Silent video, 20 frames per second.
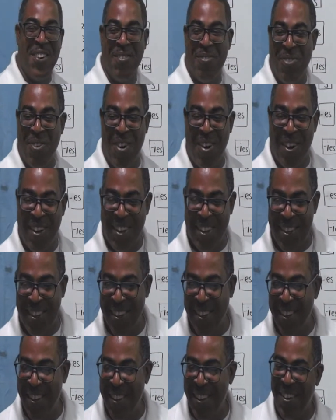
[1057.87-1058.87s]
boy.
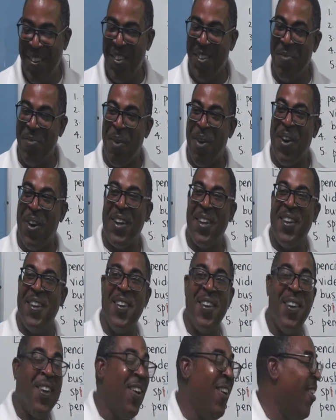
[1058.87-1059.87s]
Oh boy.
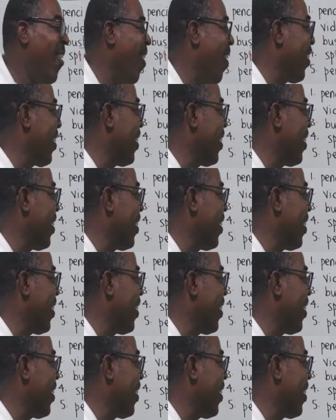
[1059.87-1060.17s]
Okay,